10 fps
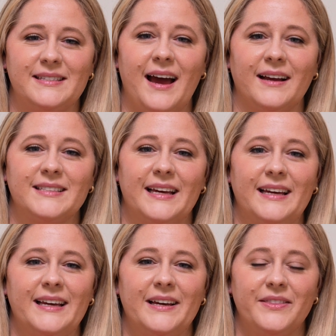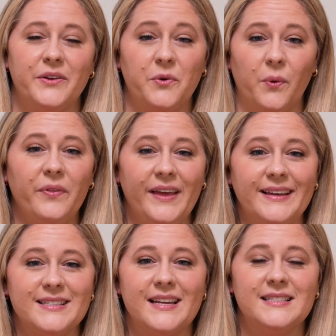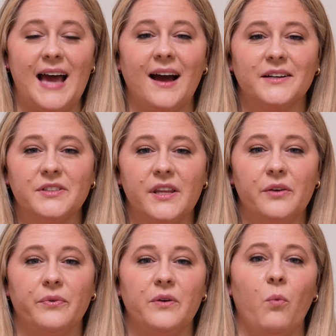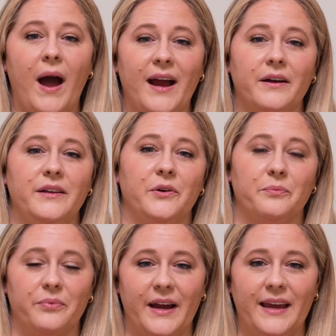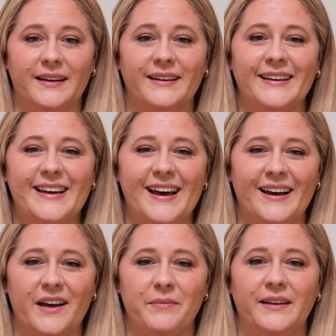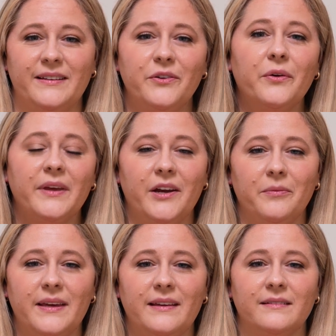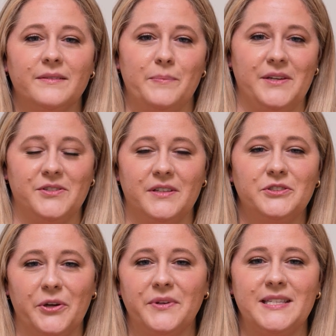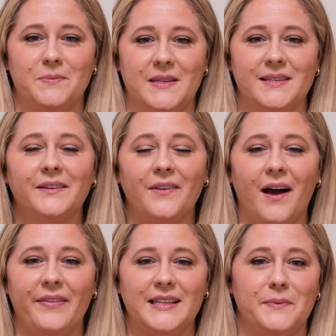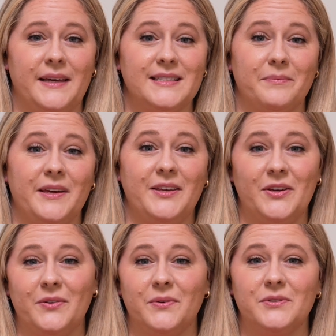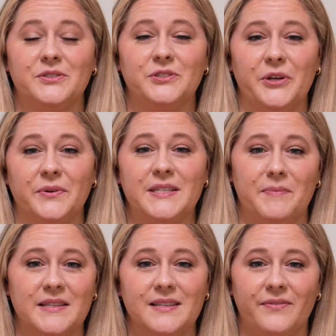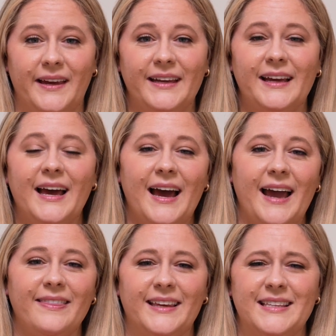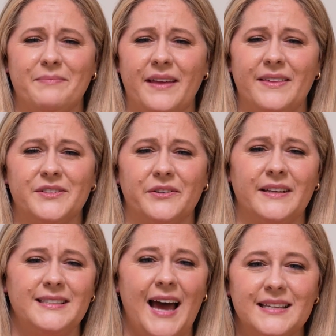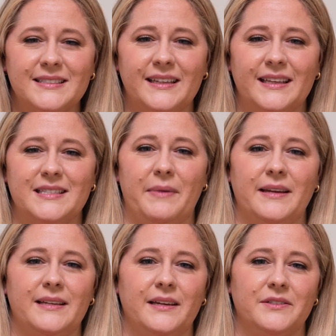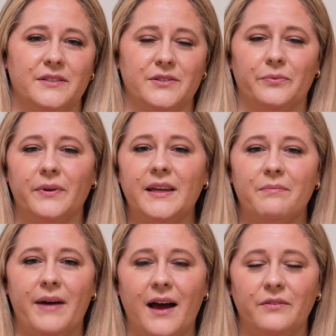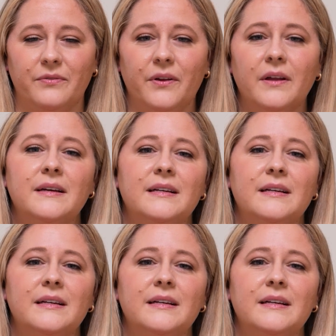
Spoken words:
stacks, the cool thing is that it's actually rewiring your brain. And you'll hear me mention Joe Dispenza a lot. That's because I'm a huge Joe Dispenza fan. I think his methods are fantastic. His meditations are really impactful.